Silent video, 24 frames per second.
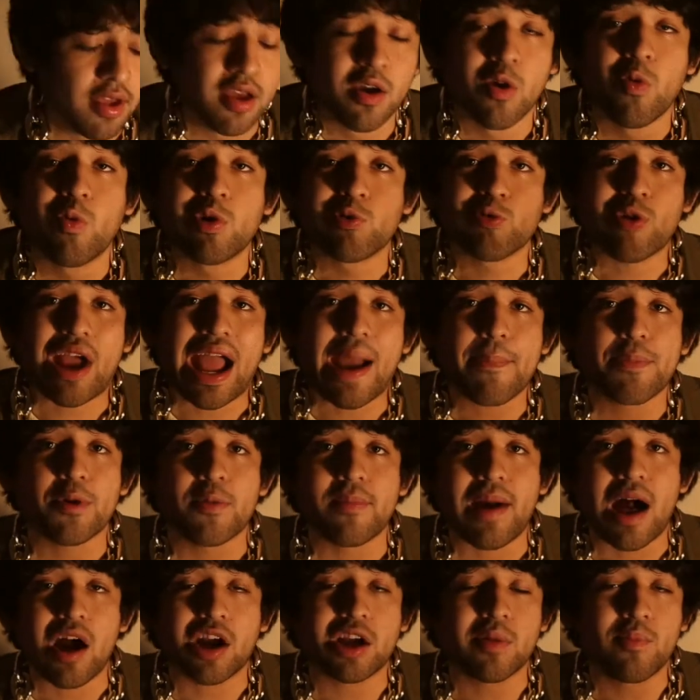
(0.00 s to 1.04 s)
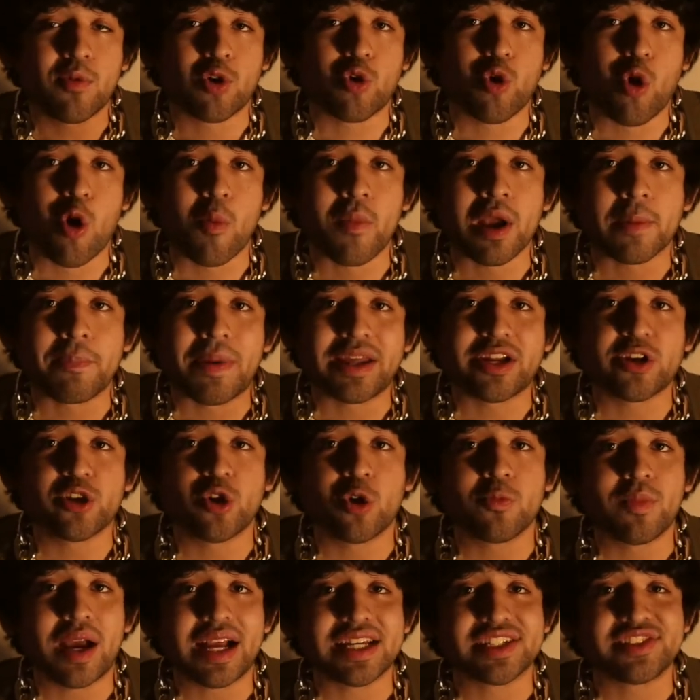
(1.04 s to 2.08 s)
When rapper Malcolm McCormick, better known
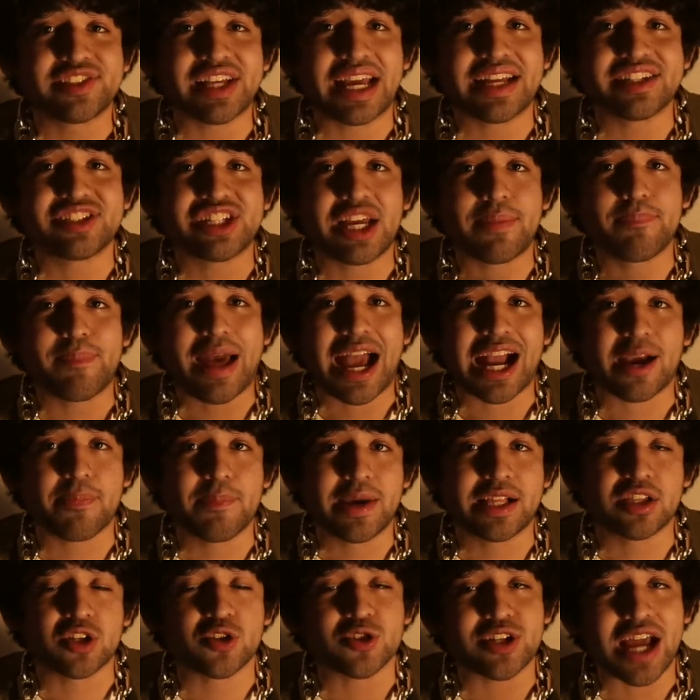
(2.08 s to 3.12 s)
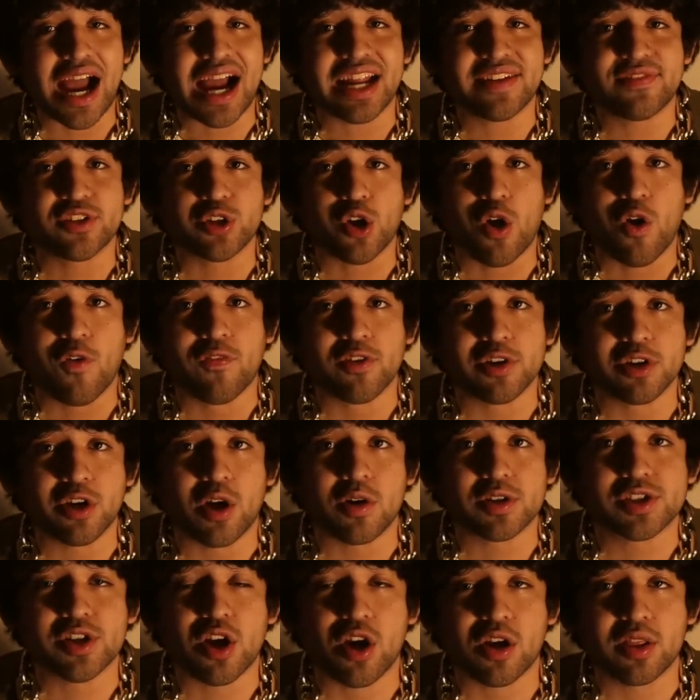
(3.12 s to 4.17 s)
by his stage name Mac Miller, died of an
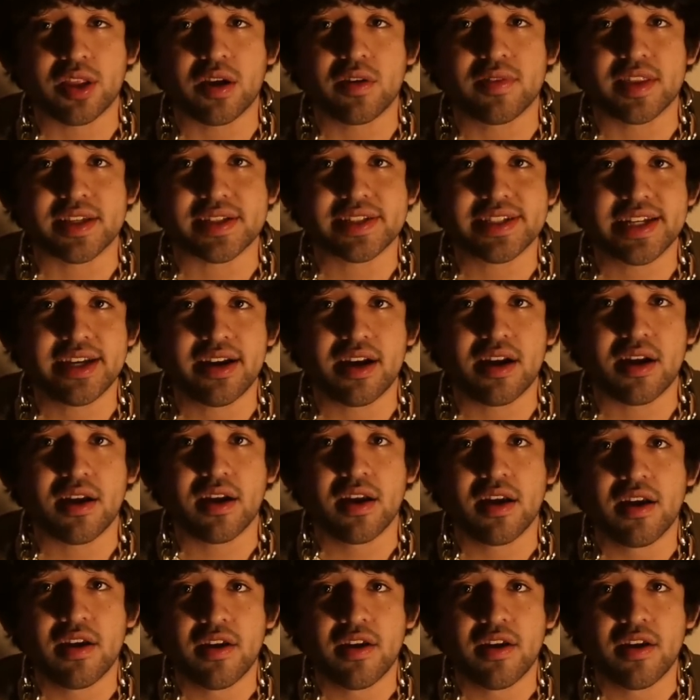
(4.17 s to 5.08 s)
overdose earlier this year,